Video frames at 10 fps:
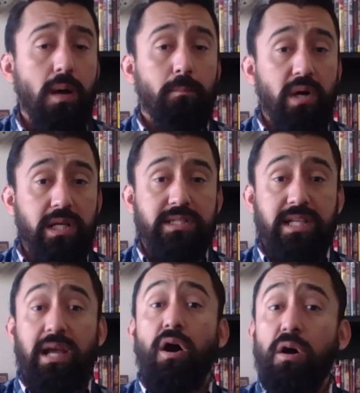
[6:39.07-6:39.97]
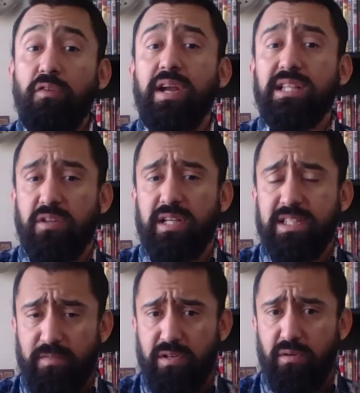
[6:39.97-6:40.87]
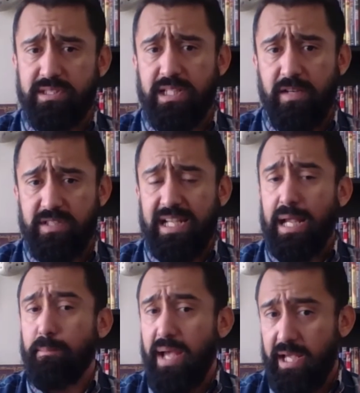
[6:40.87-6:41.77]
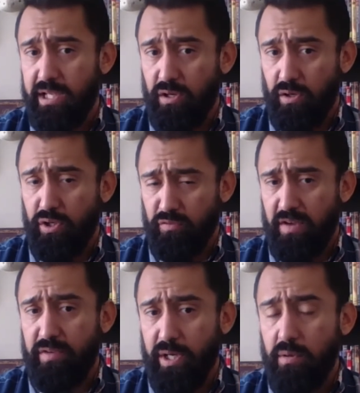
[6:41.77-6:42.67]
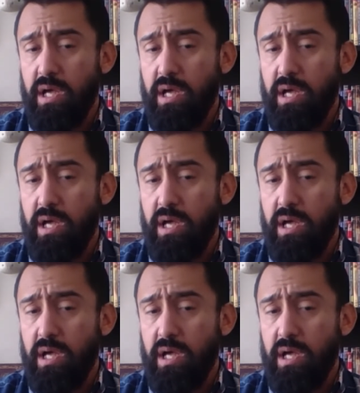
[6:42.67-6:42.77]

But R ratings are already difficult enough to gain back your revenue.